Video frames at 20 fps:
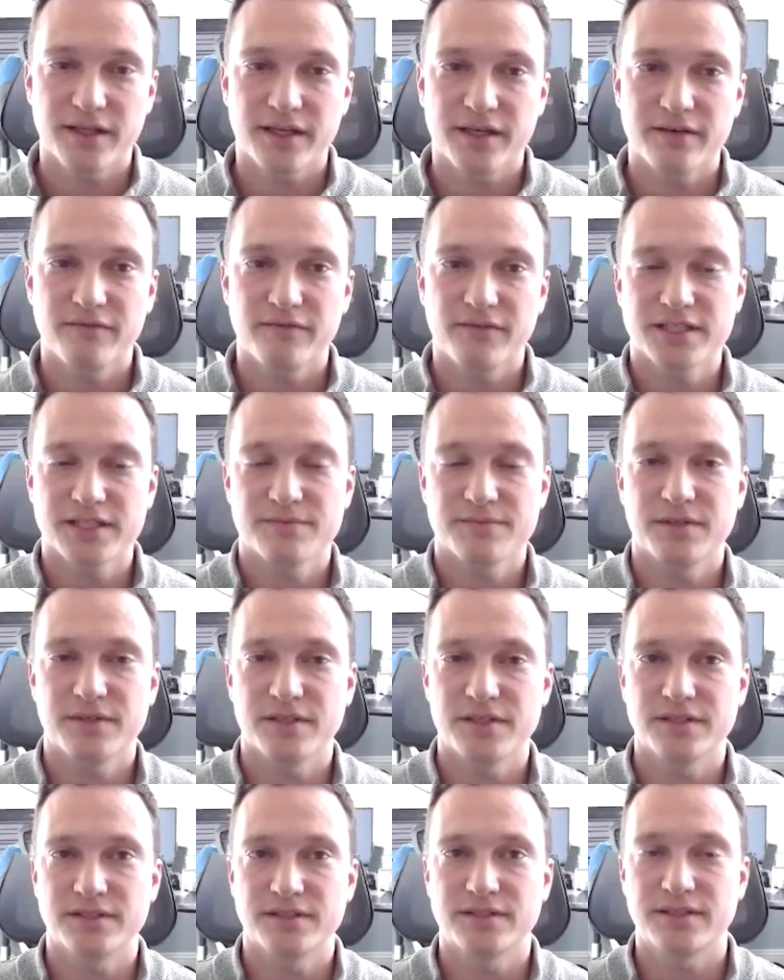that investment
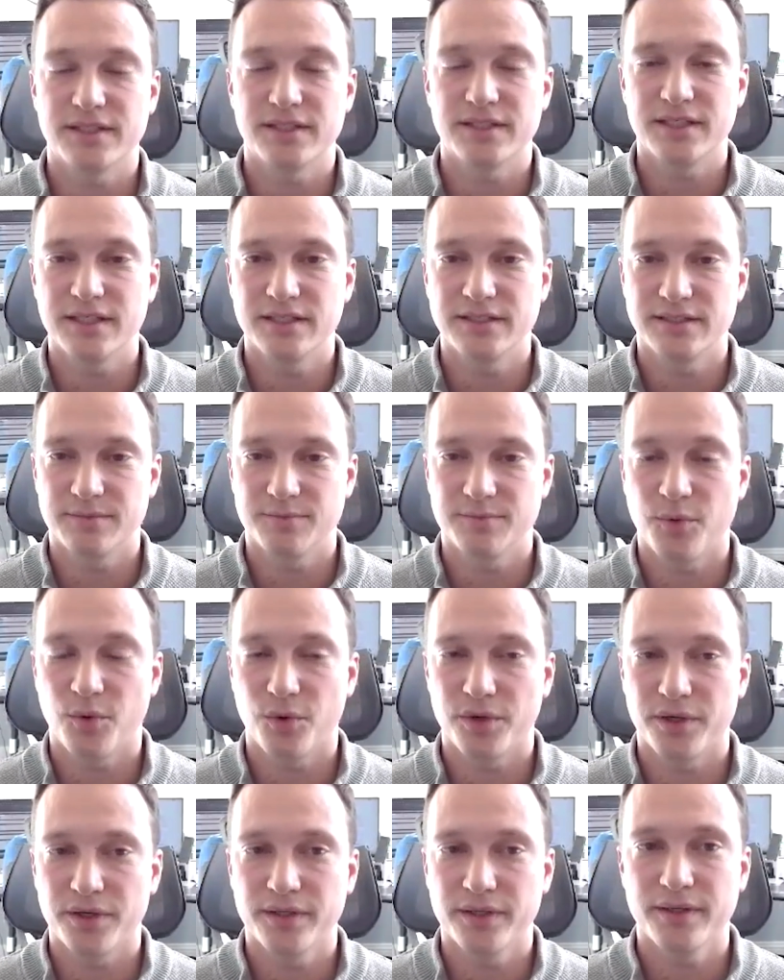is is
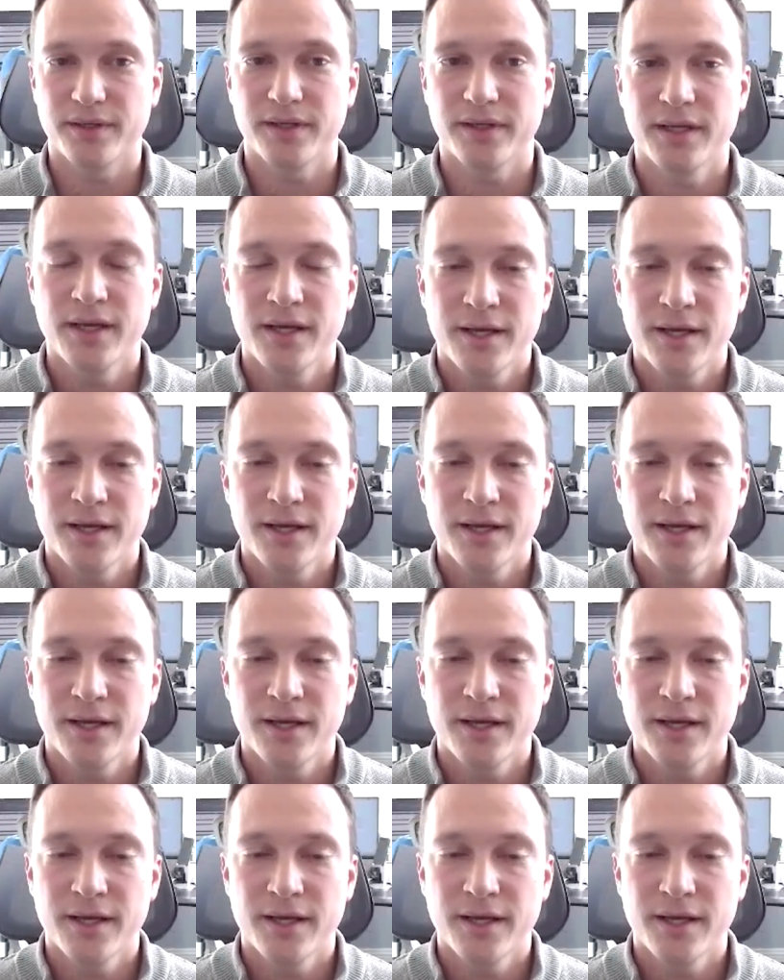important.